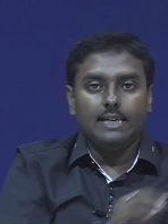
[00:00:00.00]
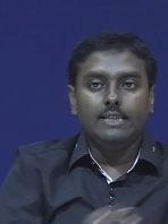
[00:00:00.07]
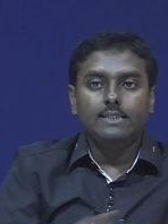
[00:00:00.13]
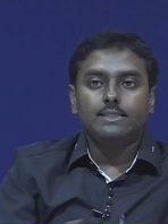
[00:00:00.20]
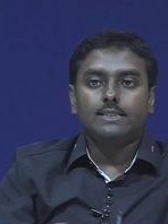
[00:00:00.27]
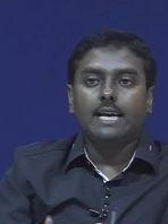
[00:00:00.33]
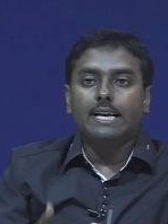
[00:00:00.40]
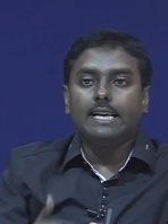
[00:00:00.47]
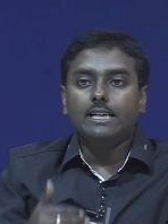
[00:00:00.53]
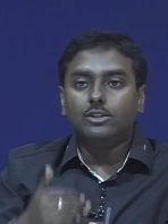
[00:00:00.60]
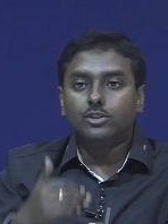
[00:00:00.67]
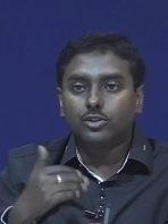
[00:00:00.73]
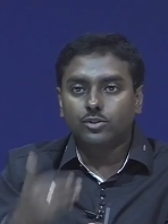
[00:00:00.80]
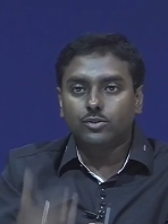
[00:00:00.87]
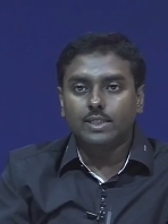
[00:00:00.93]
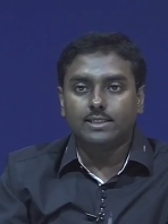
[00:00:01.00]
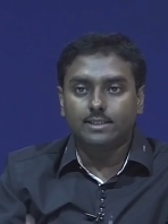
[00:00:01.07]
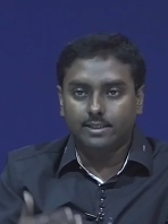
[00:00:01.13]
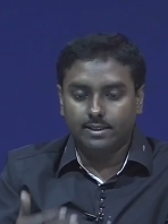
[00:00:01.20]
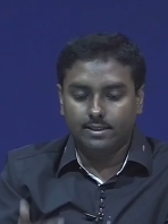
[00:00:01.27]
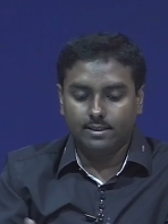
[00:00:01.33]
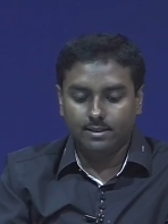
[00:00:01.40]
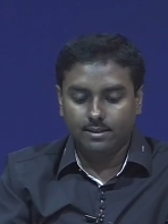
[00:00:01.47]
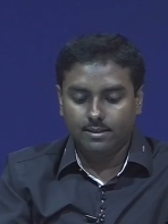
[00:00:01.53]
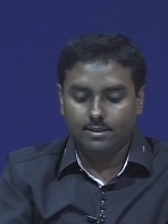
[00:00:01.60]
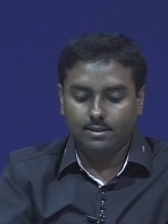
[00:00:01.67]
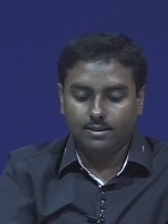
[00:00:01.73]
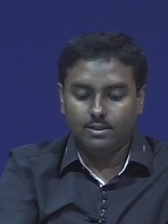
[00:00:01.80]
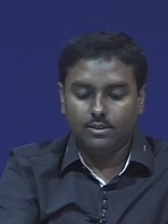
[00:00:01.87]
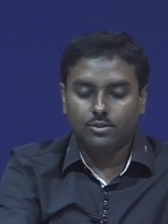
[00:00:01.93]
is getting switched
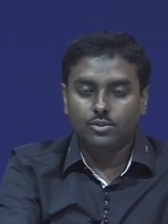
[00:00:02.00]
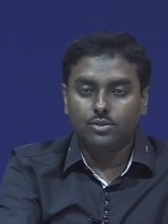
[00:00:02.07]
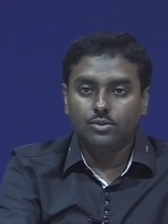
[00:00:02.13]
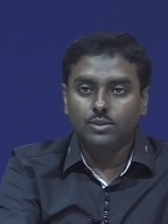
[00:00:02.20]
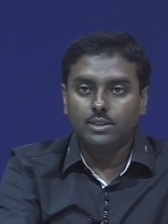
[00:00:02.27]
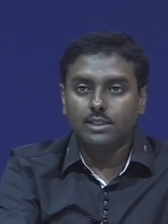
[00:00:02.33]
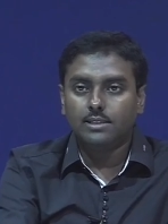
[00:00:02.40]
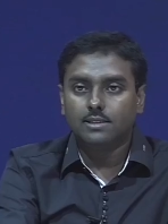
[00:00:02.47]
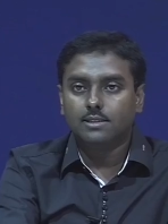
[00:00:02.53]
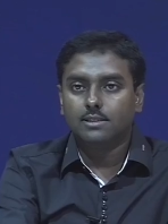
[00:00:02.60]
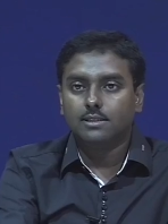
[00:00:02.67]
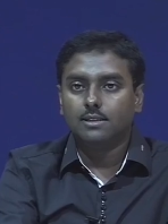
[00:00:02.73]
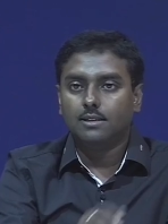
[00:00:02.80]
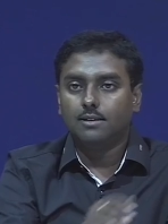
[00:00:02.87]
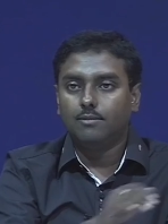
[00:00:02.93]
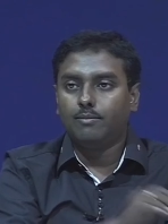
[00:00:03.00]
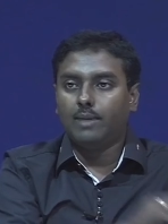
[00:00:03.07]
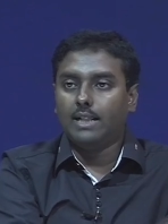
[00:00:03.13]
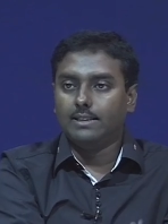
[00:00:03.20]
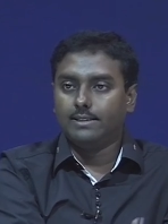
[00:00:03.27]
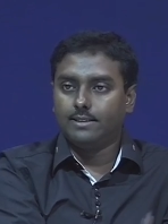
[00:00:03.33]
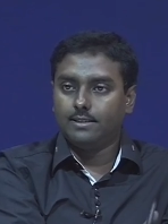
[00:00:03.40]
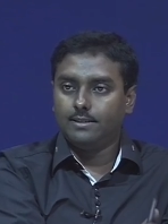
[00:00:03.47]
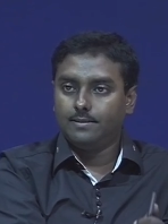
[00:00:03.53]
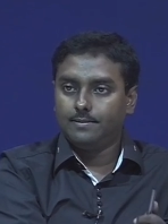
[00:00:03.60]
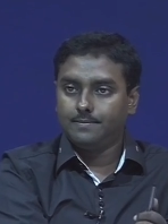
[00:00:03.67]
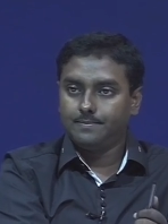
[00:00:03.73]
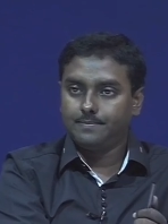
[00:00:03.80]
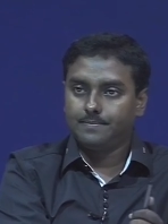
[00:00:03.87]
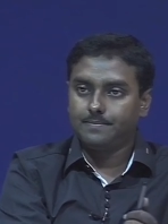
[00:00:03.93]
through this pulse.
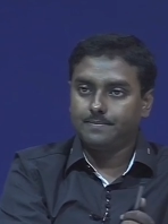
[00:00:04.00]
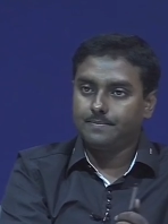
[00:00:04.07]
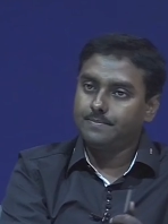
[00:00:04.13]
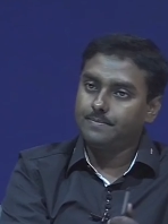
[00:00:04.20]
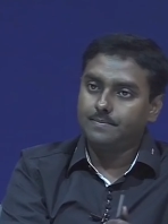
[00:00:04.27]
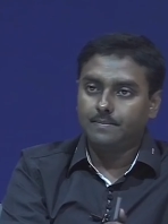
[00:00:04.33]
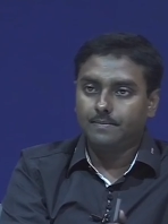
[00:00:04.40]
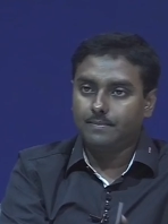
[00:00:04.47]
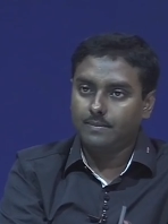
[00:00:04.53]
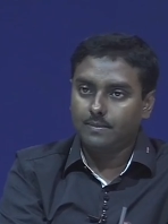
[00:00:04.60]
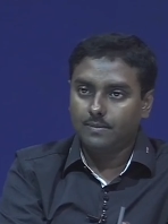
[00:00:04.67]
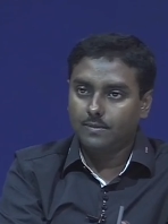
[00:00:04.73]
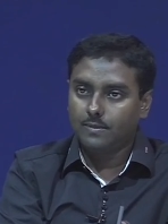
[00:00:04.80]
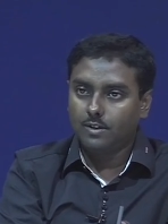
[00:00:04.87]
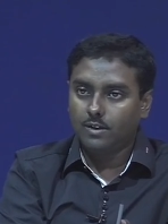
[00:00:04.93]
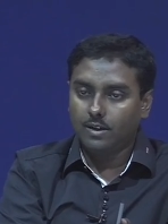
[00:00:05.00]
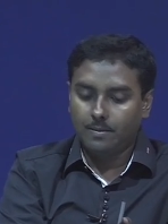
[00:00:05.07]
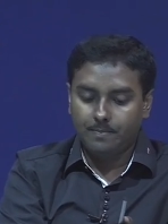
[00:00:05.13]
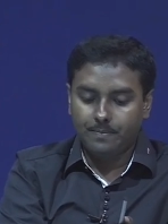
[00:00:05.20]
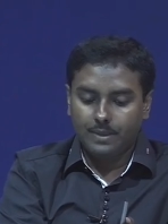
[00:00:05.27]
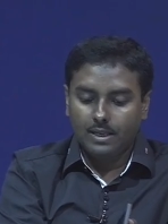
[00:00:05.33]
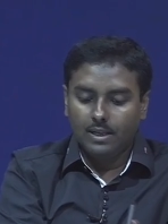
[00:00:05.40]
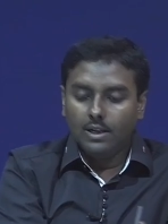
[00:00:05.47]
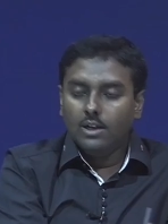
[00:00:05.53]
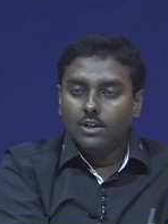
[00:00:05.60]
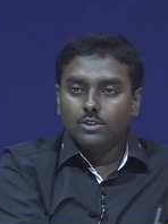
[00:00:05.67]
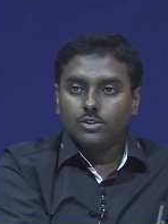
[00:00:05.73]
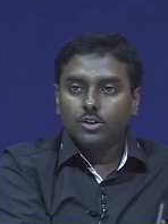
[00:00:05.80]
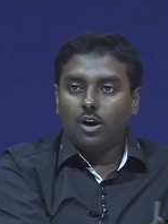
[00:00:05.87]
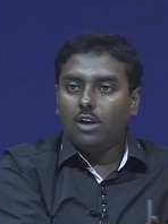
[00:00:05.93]
Okay.
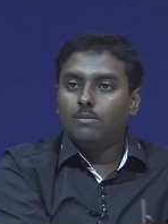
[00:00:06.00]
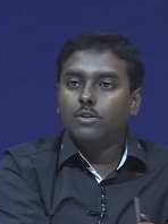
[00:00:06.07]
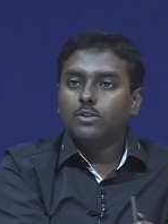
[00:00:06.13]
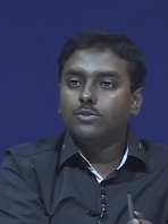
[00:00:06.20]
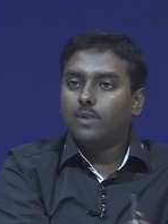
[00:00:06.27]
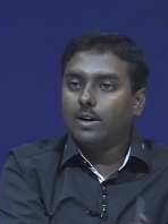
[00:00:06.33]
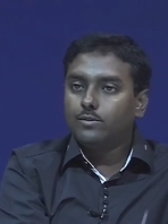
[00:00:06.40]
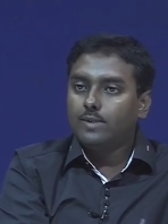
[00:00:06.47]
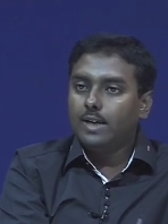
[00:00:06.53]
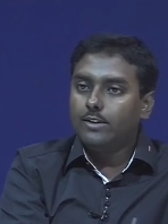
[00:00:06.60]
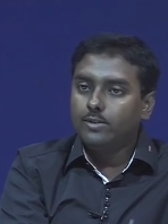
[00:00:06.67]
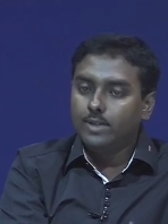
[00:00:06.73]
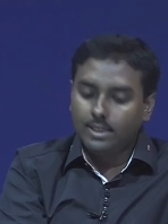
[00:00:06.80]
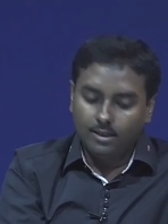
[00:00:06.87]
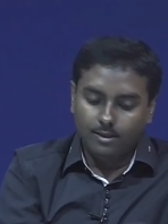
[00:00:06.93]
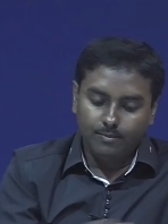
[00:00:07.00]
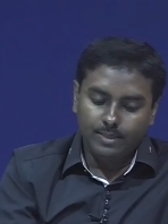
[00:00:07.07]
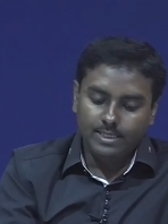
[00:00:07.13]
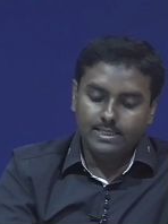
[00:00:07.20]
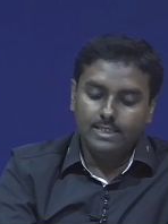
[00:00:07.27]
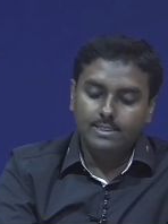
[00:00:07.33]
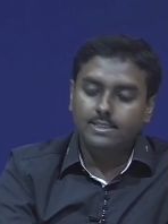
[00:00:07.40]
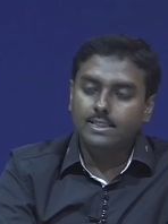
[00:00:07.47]
So, almost what we are doing message